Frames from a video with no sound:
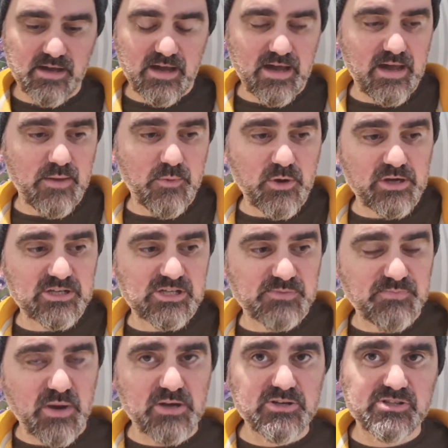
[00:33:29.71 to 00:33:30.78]
We're going to
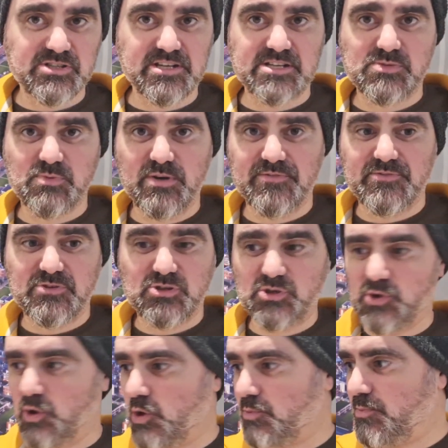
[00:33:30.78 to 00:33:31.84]
sponge this with
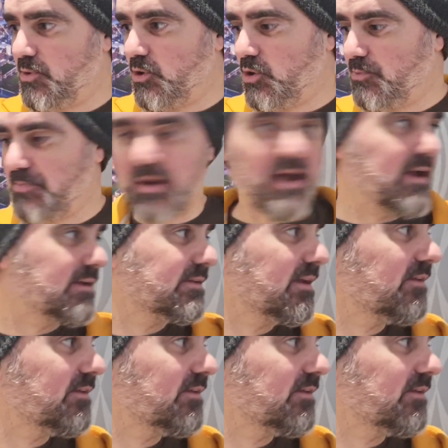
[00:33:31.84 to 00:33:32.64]
chalkboard paint.